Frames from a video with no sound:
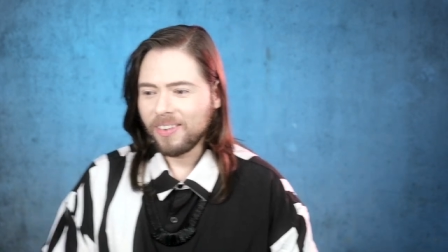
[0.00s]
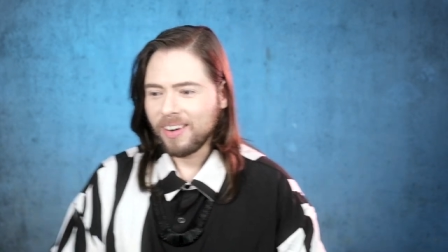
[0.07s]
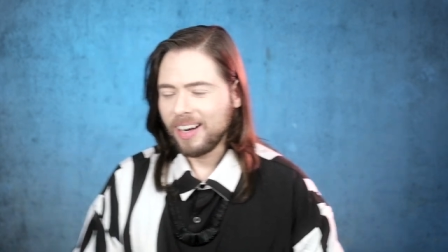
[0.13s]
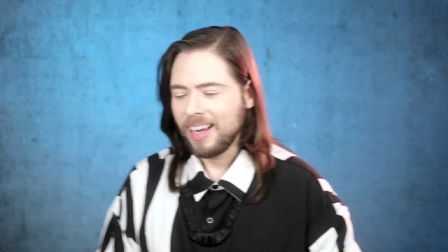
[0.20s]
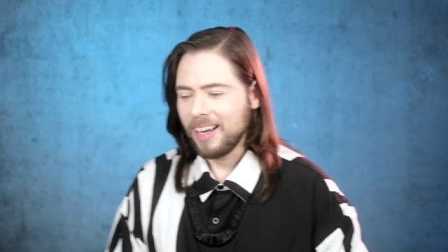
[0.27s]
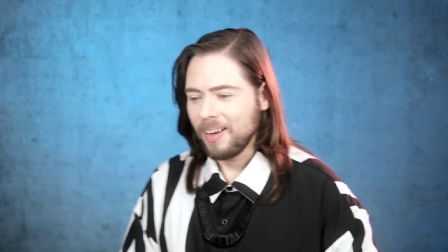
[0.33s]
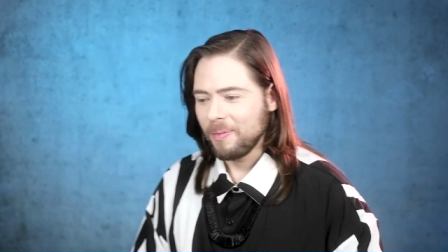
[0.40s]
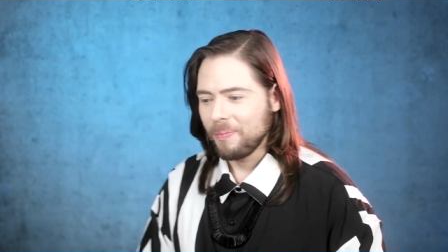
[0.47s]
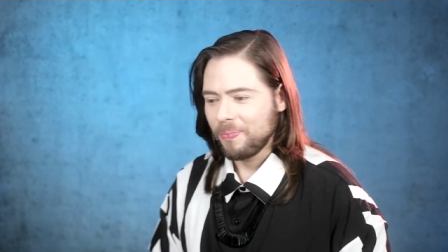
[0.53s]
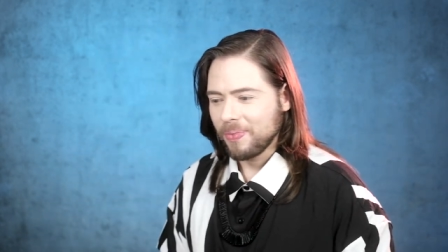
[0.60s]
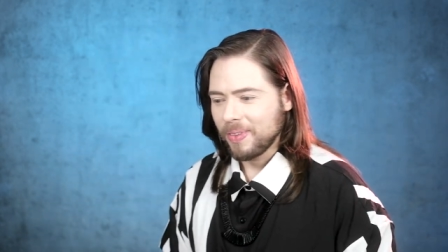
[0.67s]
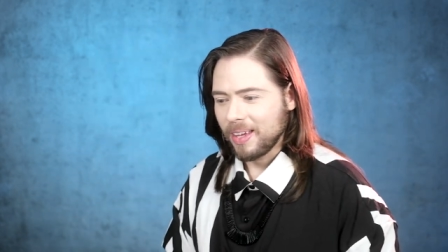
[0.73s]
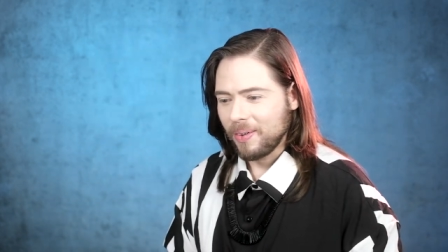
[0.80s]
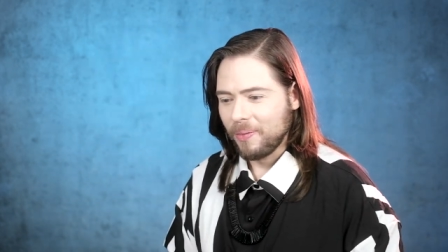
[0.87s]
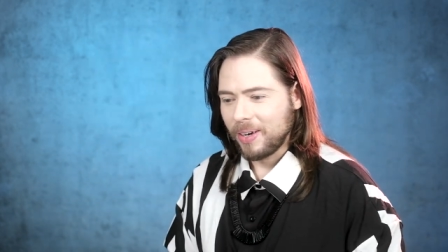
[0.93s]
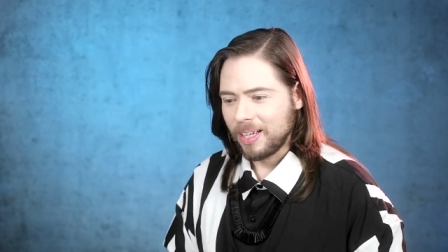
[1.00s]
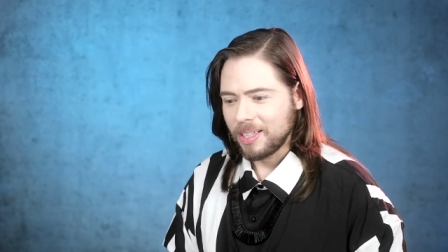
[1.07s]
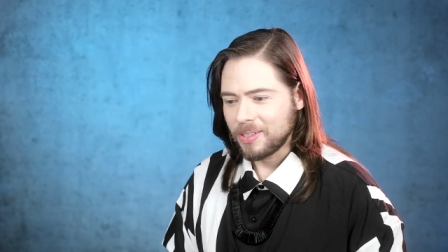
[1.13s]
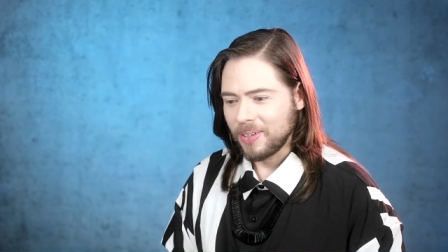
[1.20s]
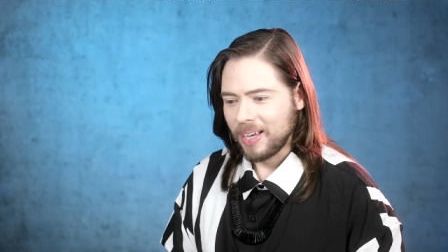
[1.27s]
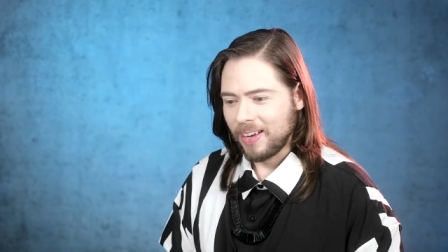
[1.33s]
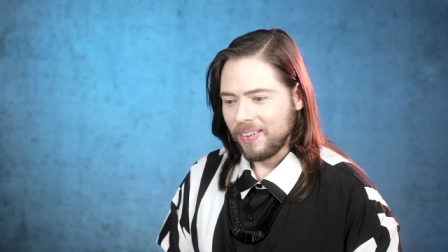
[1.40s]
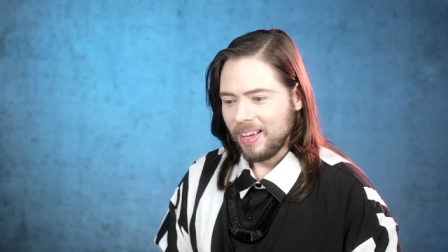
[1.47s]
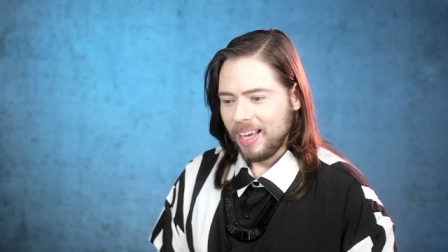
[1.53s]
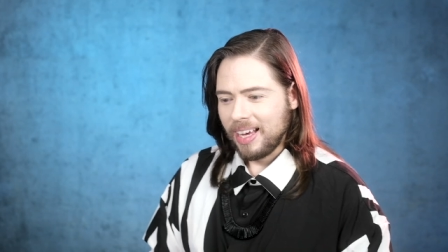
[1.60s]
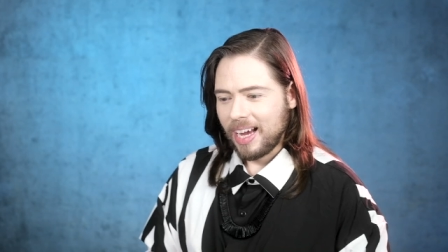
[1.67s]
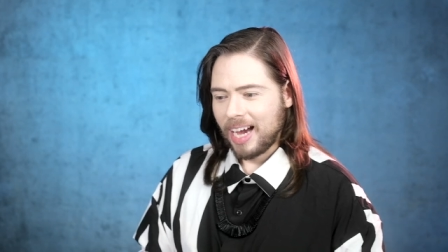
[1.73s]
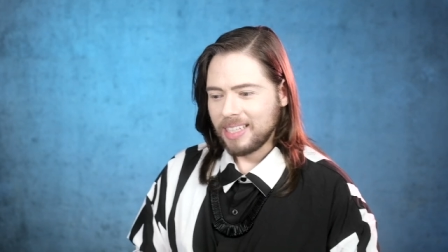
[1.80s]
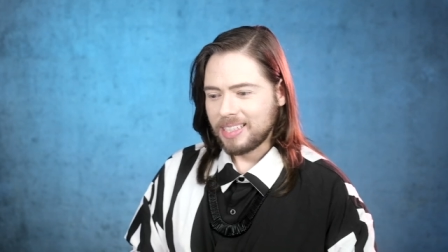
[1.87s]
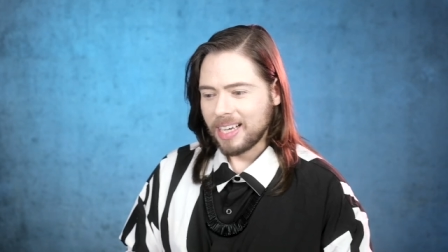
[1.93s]
um, what else do we have?
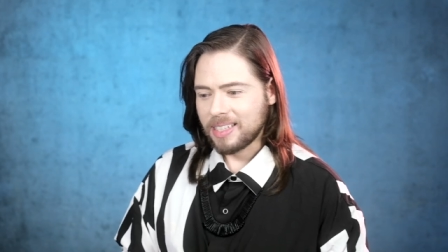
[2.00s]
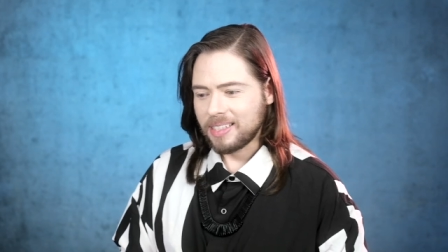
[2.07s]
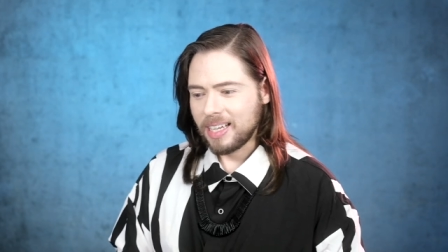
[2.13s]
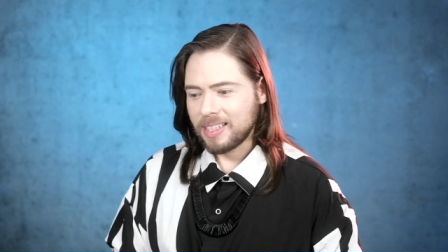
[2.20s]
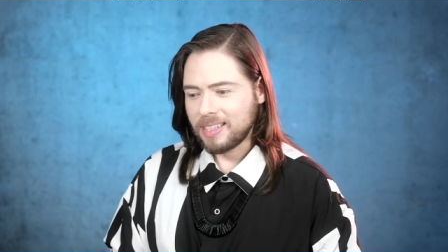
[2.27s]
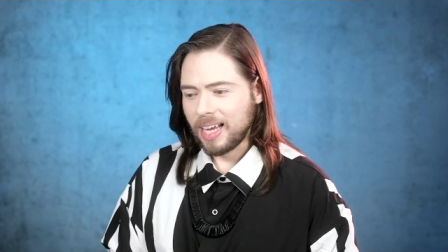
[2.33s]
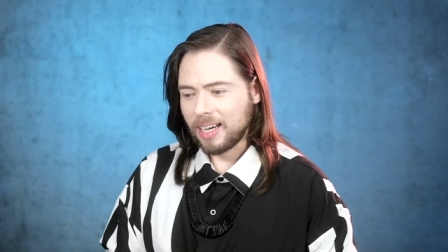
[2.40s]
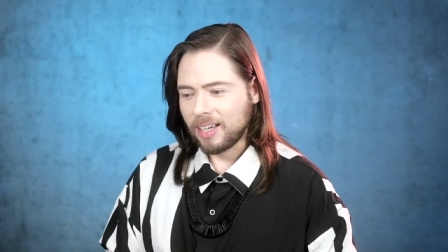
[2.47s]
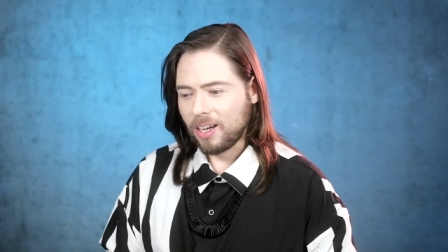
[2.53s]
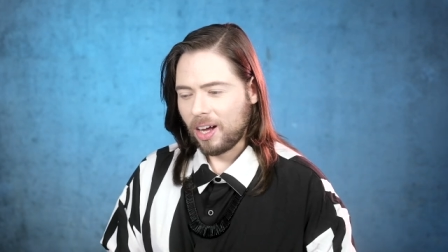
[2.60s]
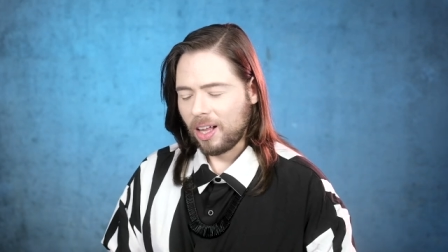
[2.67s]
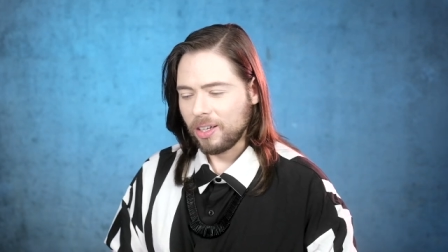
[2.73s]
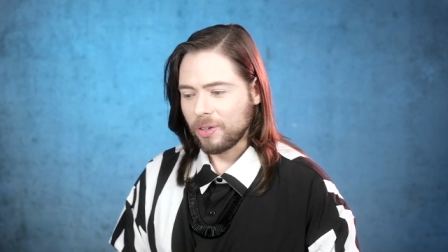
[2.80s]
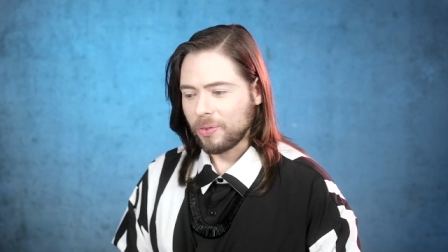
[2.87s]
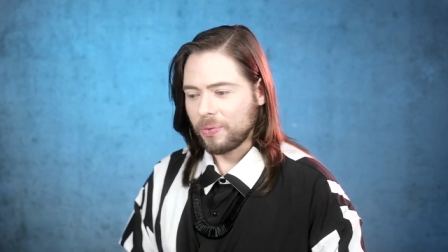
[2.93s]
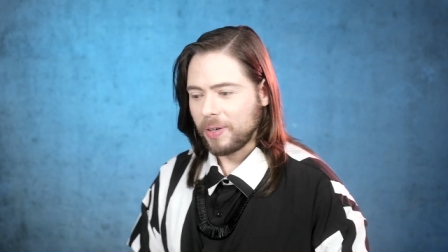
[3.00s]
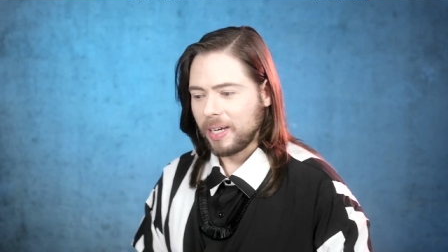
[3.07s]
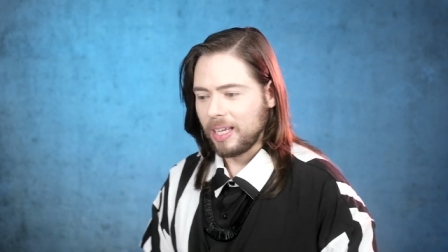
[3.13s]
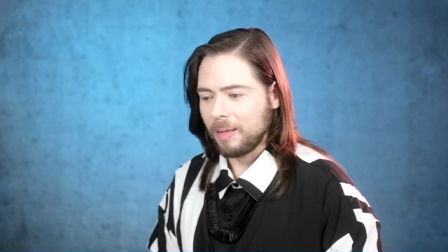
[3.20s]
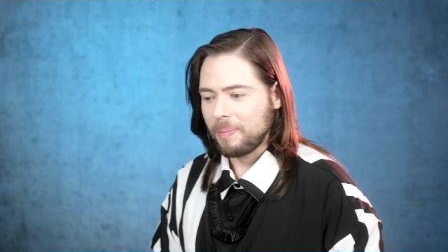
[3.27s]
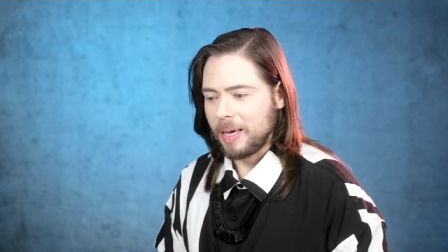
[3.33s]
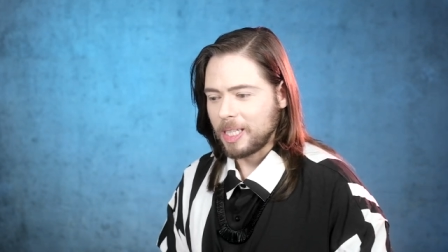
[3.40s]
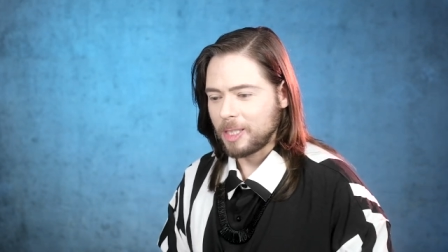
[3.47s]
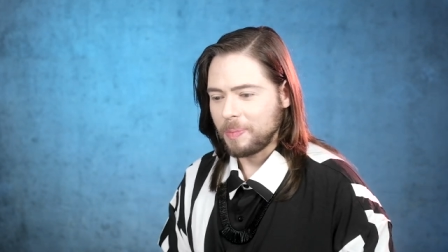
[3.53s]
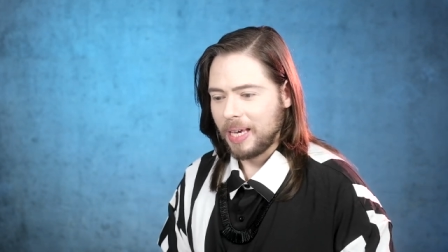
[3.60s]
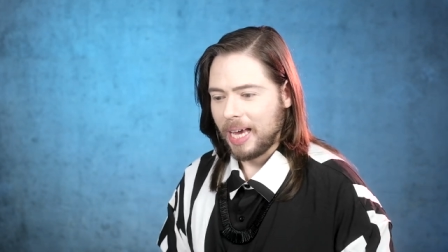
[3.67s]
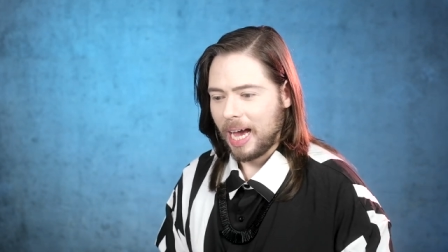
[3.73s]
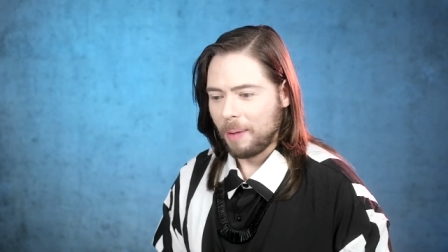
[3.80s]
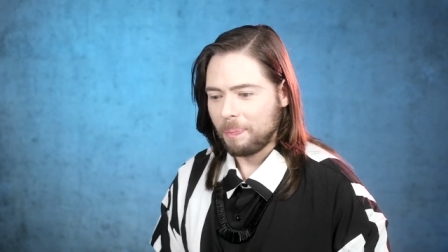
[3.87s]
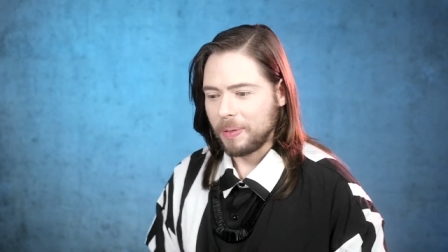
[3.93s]
Isaac says, that color really makes me
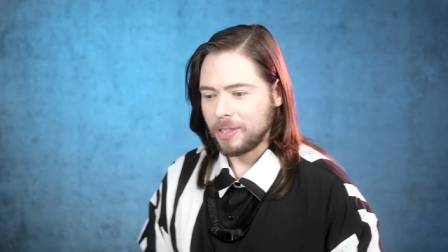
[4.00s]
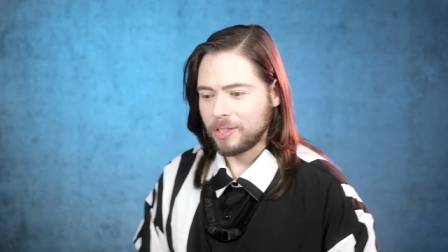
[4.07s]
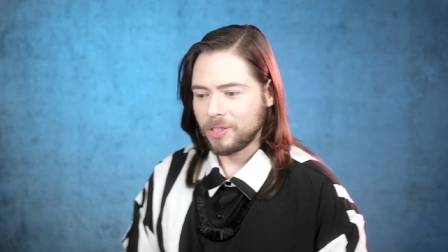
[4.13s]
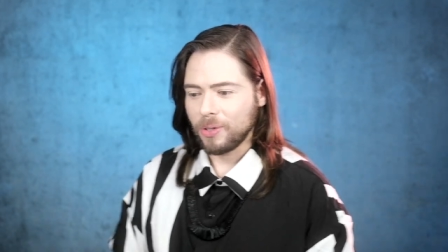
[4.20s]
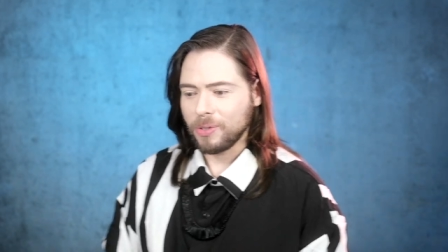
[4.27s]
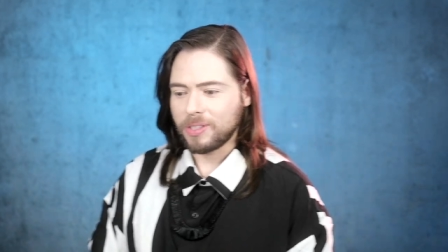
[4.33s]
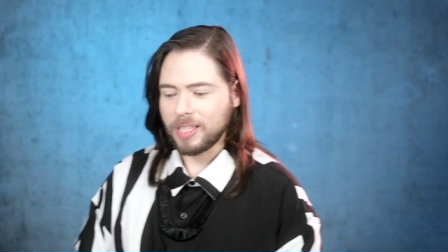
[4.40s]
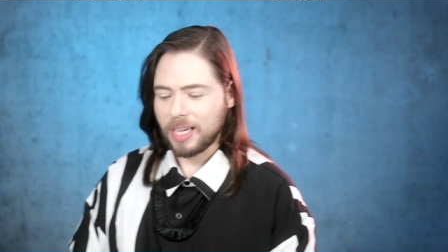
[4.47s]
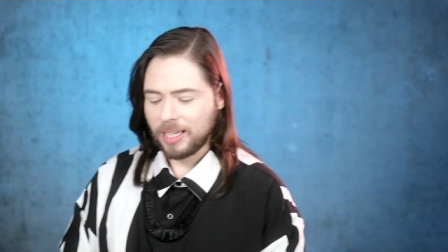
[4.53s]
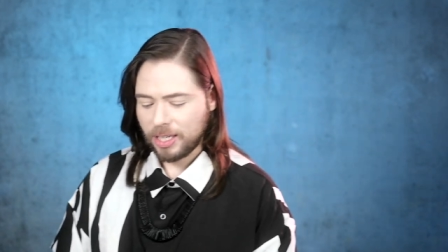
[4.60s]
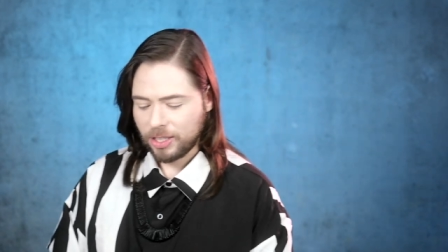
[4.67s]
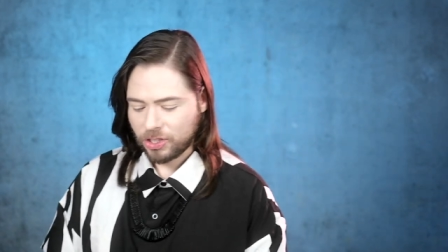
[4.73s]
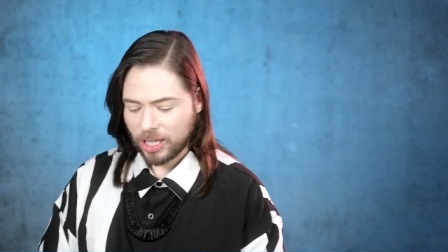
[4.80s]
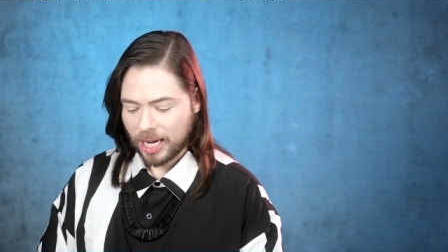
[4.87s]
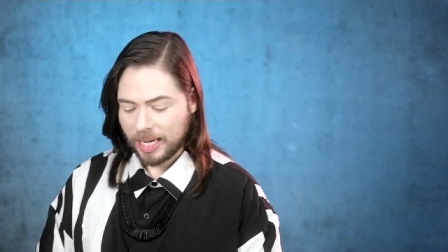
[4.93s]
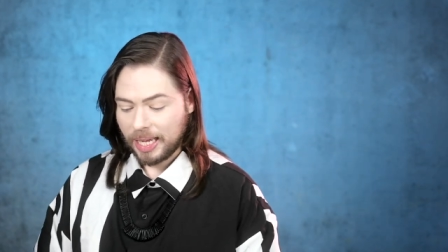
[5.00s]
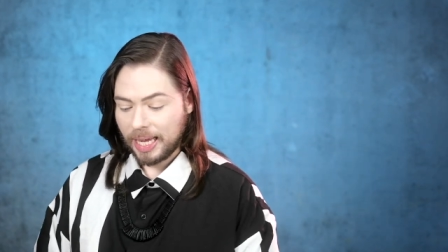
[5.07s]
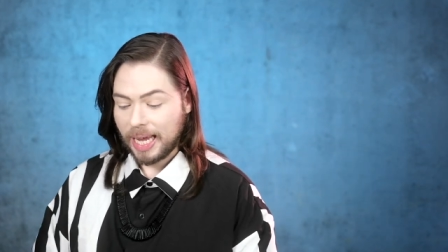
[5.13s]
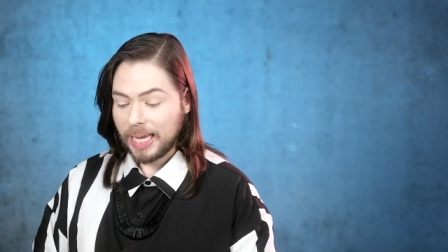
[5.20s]
happy. So sunny and shiny.